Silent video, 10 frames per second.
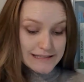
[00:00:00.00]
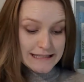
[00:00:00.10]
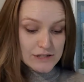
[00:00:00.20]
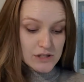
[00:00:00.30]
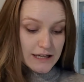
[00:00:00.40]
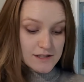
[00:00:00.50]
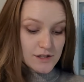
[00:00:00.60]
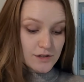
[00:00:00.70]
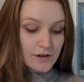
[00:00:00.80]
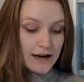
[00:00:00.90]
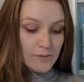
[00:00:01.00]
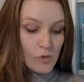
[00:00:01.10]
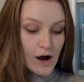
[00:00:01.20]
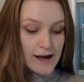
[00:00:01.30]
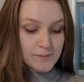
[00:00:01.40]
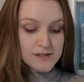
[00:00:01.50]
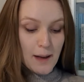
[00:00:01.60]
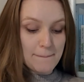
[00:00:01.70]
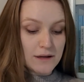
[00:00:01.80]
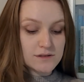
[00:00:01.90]
it's literally Sudocrem
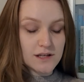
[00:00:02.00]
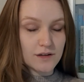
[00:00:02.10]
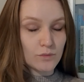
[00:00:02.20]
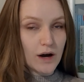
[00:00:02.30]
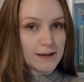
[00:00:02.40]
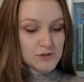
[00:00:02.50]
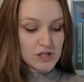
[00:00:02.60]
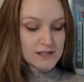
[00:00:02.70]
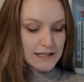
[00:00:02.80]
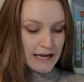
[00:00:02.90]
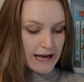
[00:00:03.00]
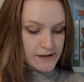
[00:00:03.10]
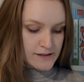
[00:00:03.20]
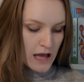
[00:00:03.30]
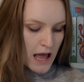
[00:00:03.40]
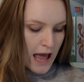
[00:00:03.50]
wipes, Milton wipes just in case,